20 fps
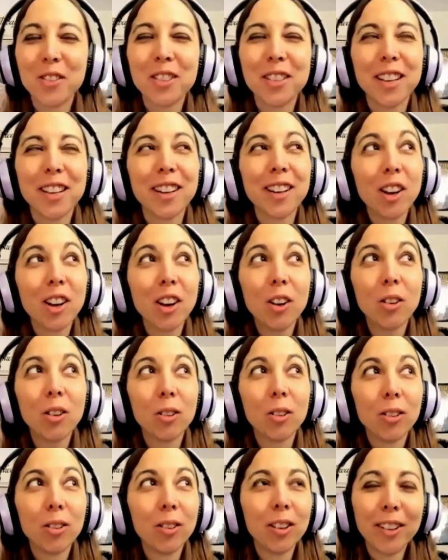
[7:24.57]
It's like, oh,
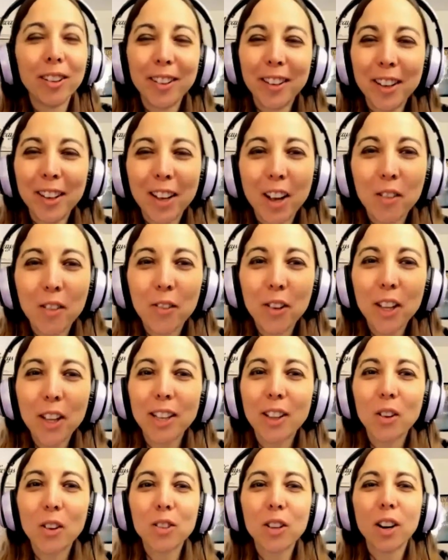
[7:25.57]
I feel like
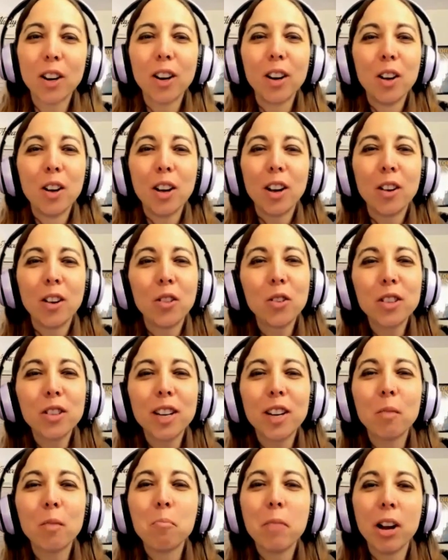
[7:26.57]
those are those
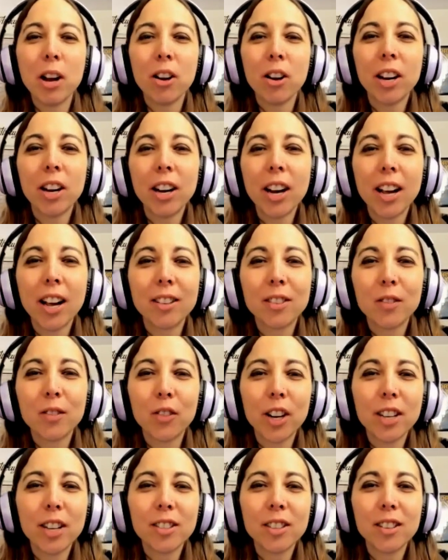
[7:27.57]
like Americanized
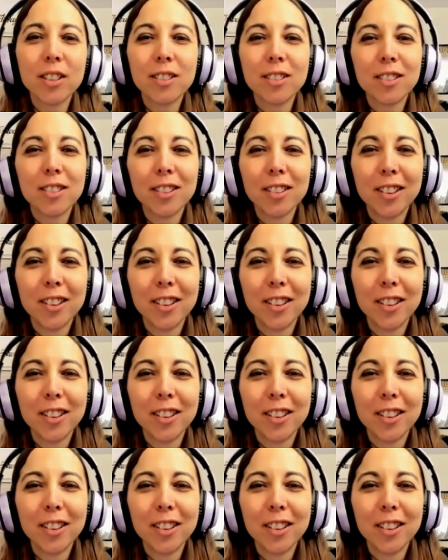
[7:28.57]
phrases?